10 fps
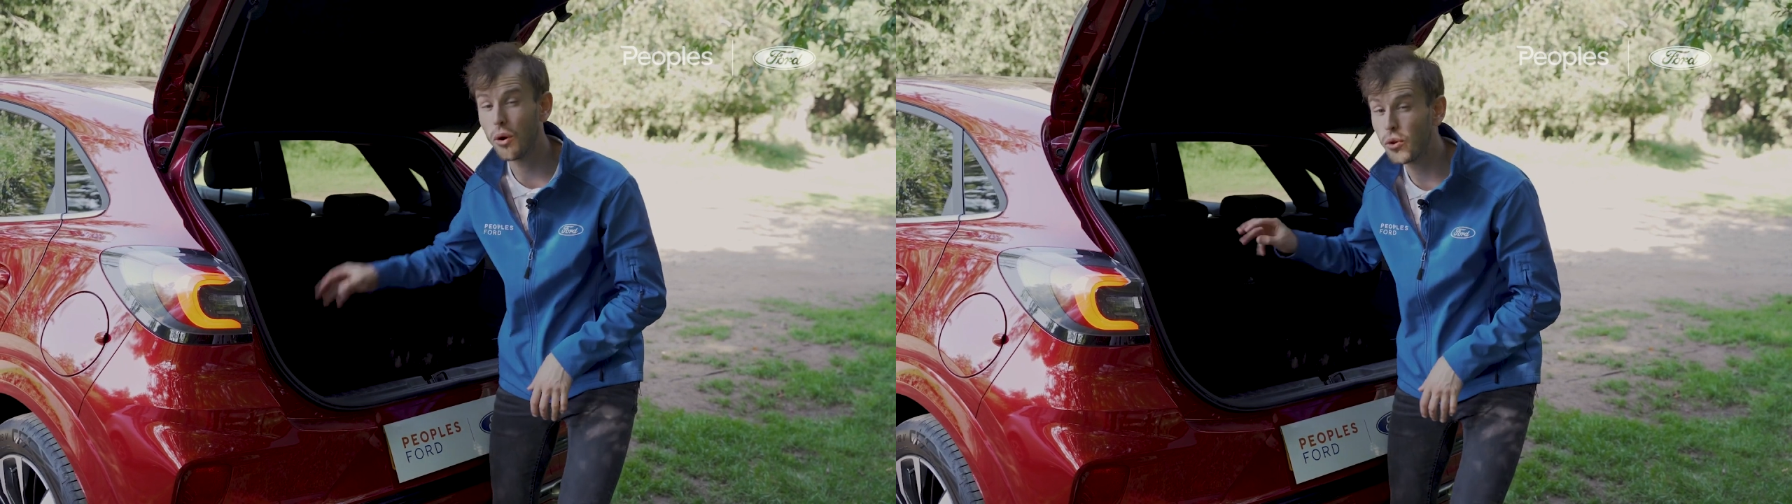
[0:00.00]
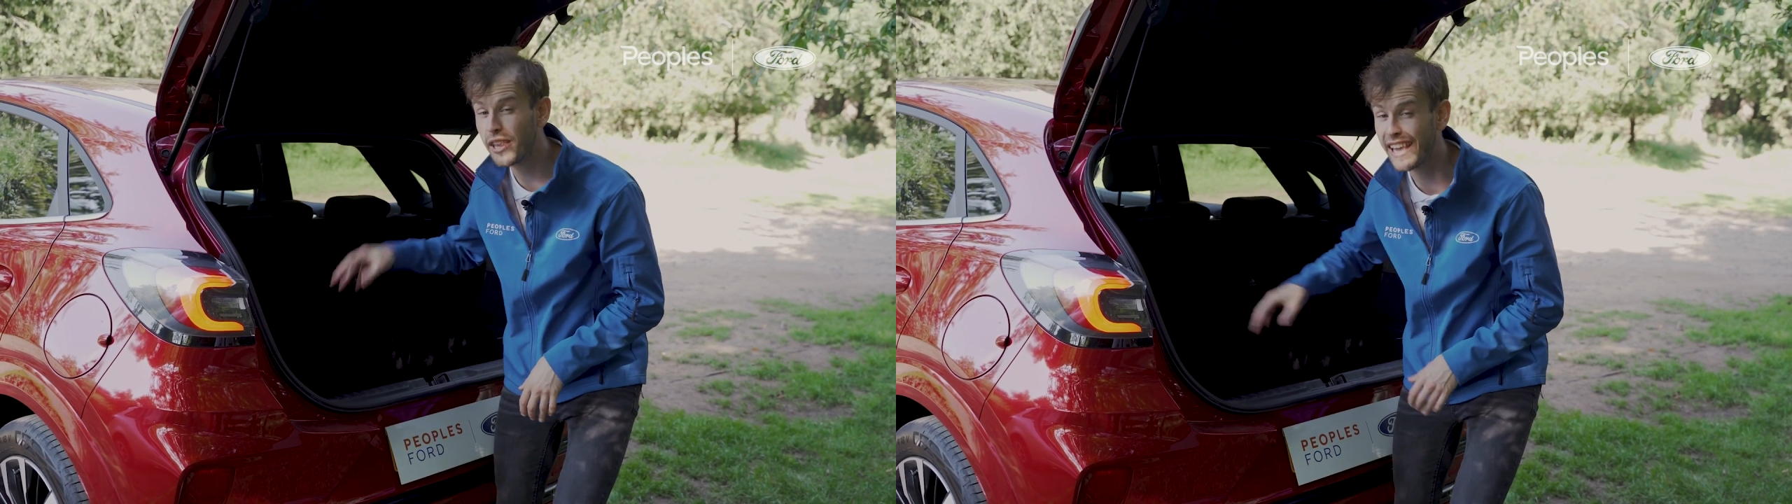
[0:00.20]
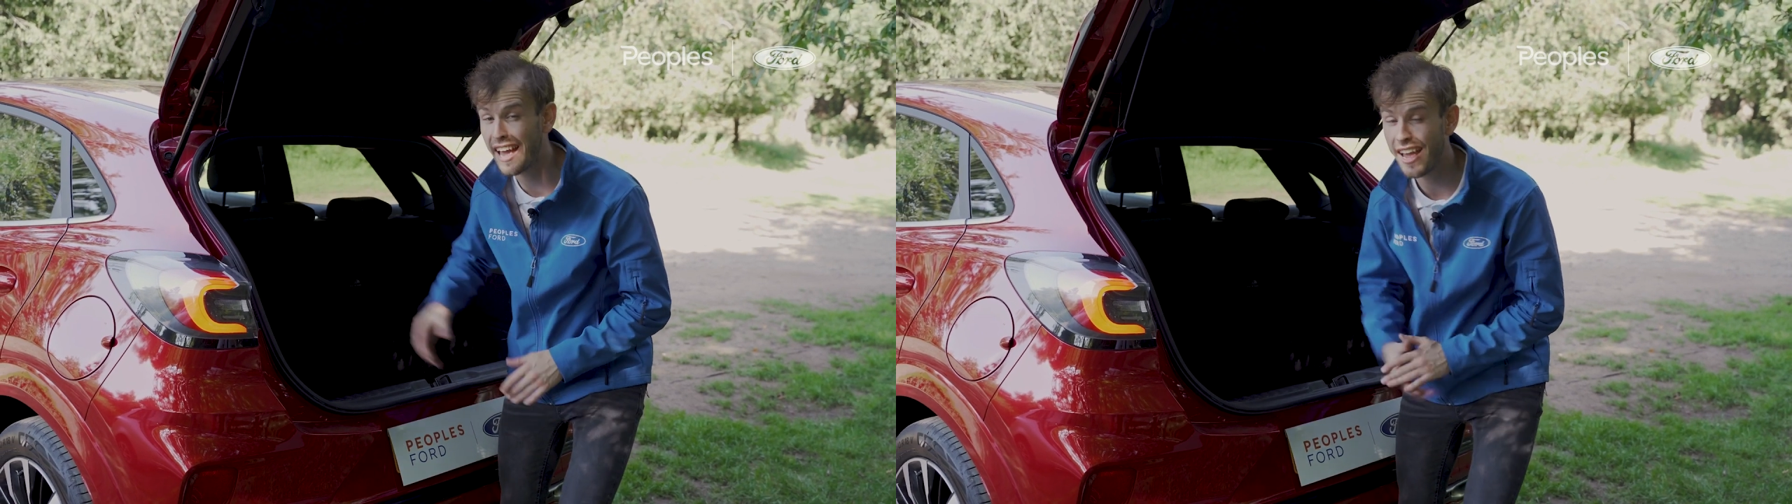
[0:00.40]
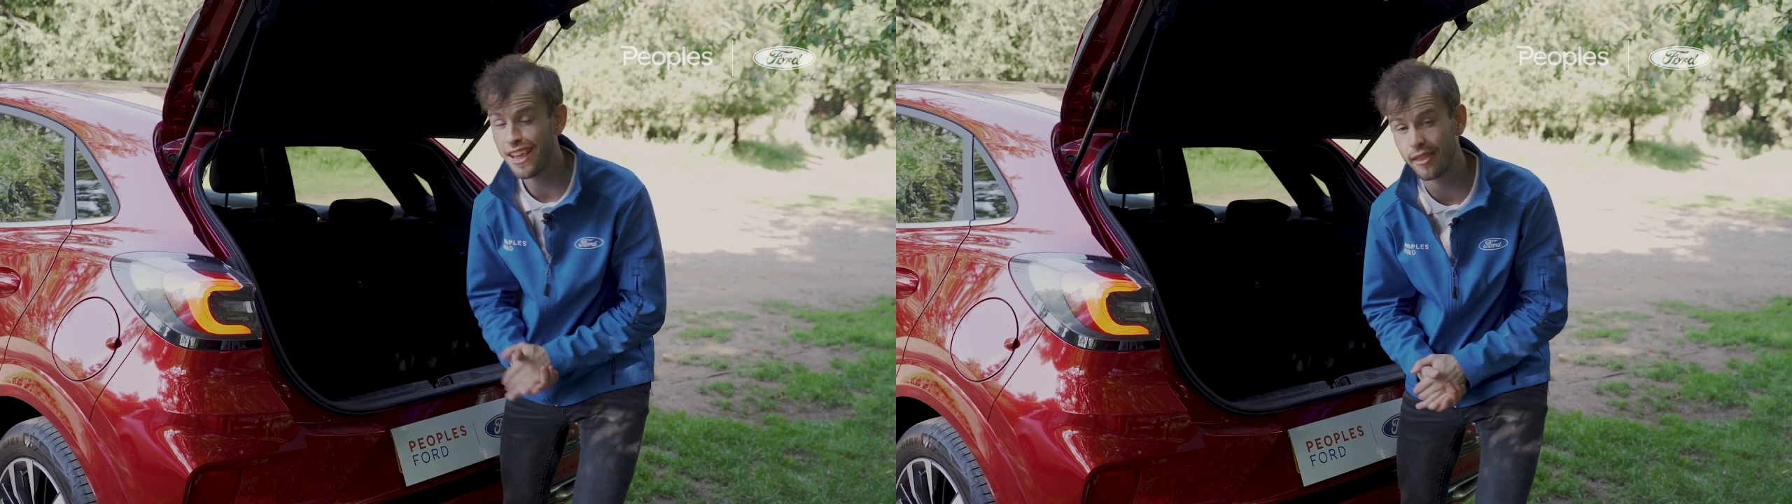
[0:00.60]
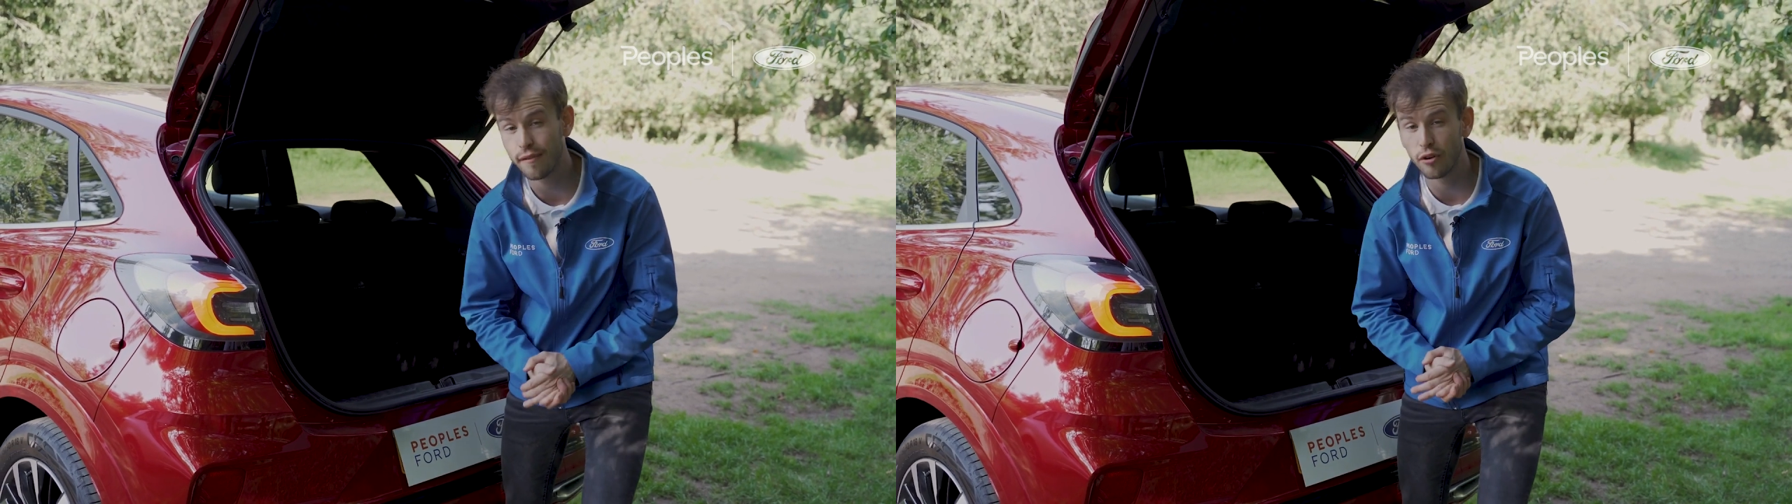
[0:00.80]
only get
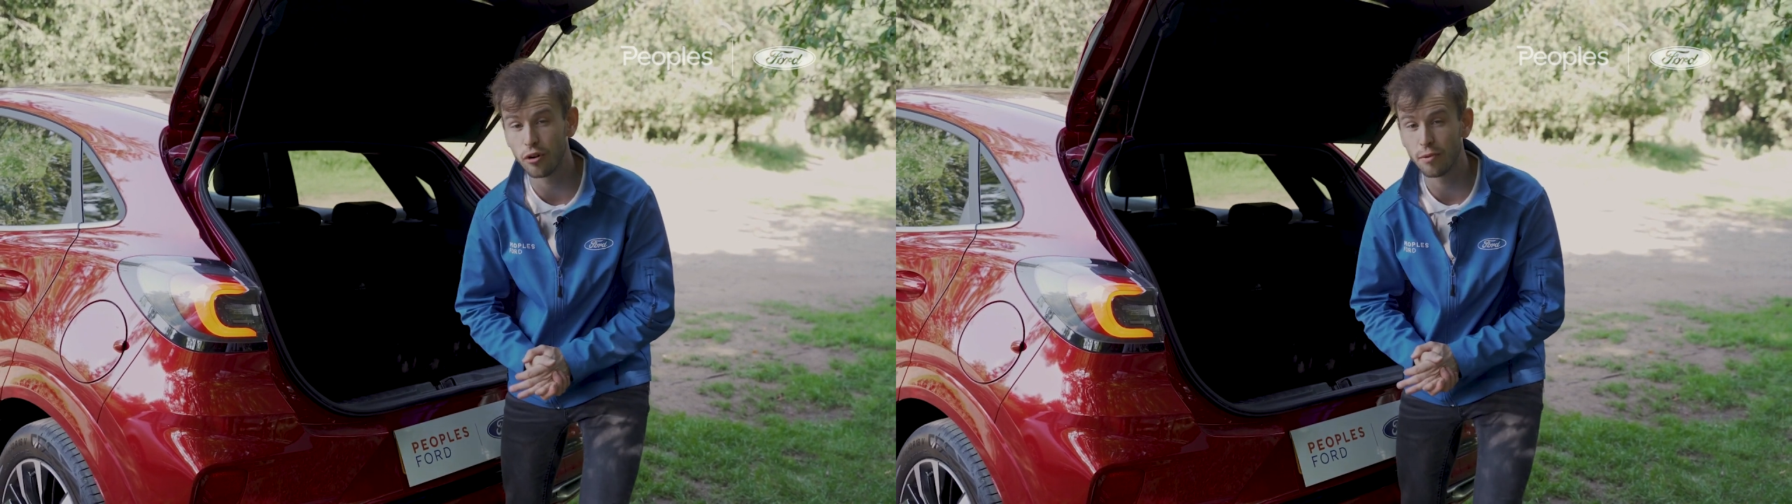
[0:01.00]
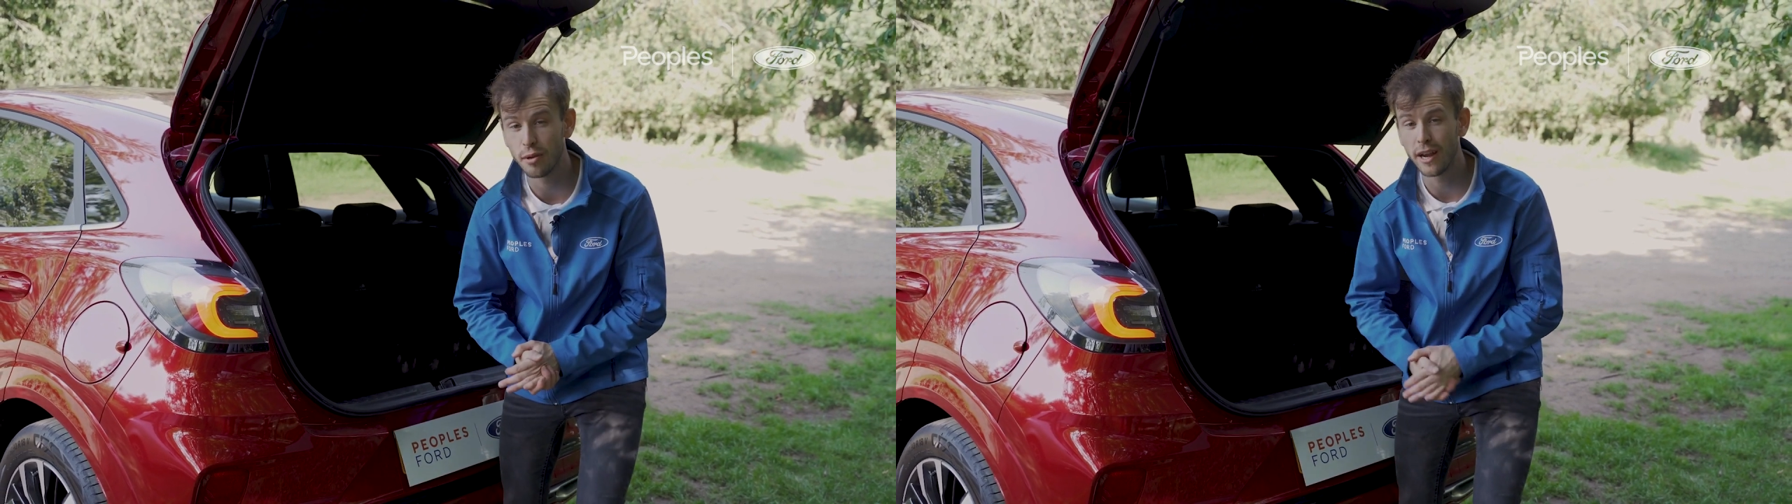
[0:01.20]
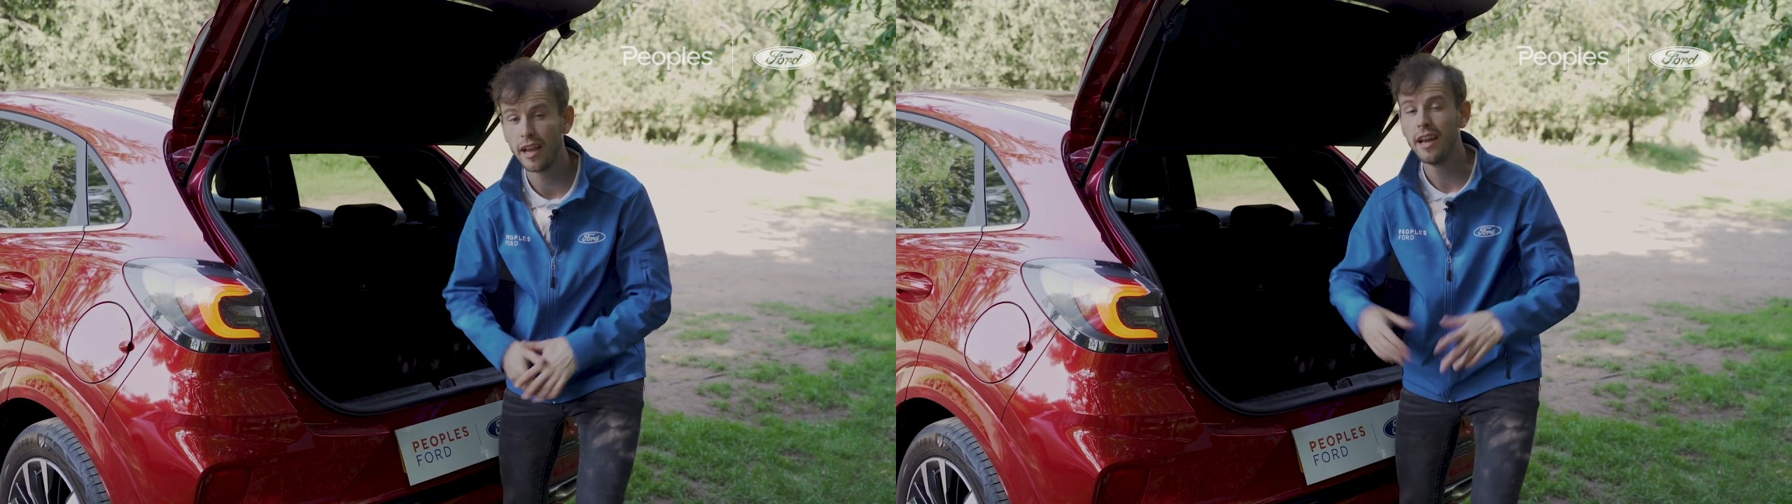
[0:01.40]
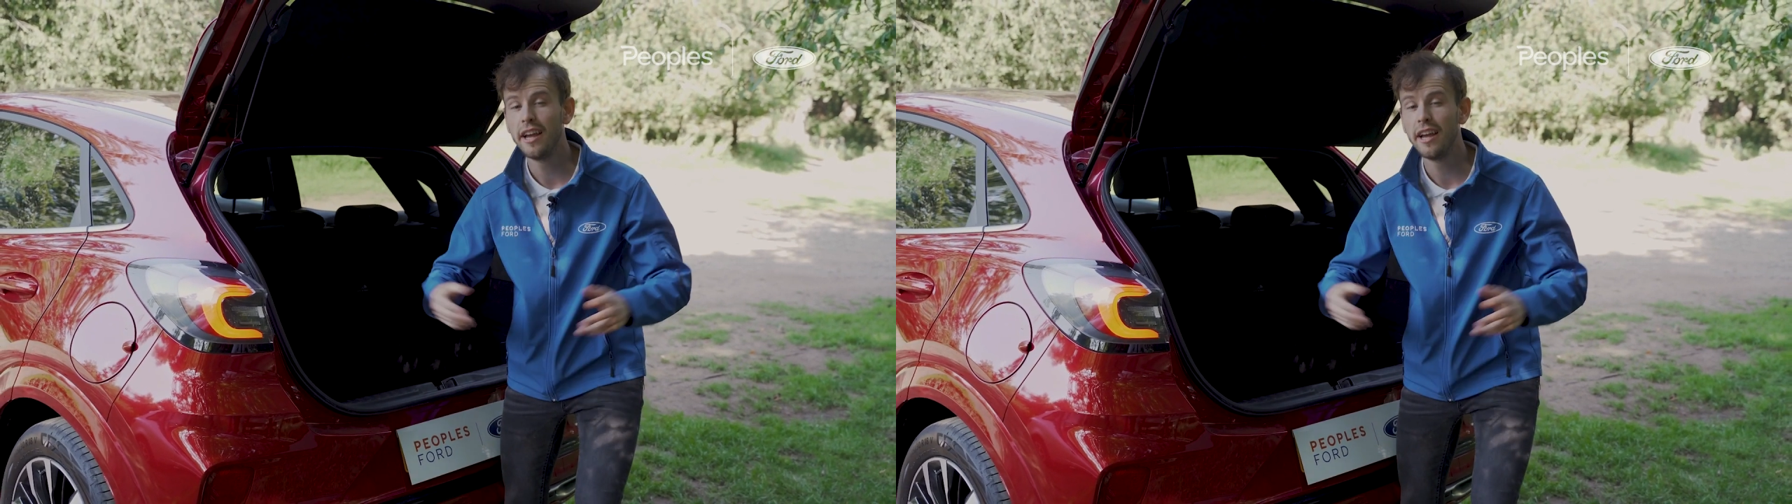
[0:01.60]
in the Ford Puma.